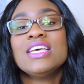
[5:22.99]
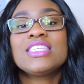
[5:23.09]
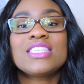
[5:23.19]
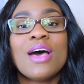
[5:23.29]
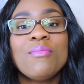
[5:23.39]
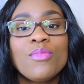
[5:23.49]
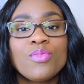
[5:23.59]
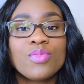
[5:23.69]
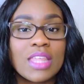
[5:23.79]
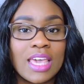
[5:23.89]

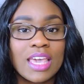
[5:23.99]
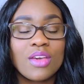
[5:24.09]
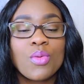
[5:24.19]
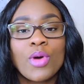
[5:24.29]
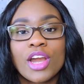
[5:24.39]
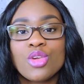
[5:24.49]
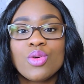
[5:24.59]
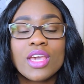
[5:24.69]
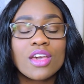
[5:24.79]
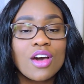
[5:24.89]
something where
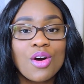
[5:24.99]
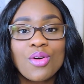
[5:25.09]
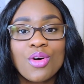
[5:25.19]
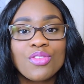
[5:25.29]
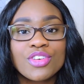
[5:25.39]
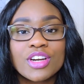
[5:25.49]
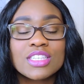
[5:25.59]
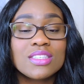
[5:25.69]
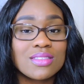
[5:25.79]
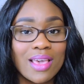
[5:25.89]
you can go
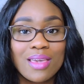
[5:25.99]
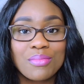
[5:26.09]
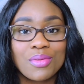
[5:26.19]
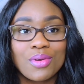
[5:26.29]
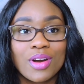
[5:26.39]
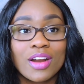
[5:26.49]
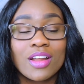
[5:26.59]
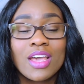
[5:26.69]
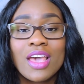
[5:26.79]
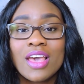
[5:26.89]
over State Board,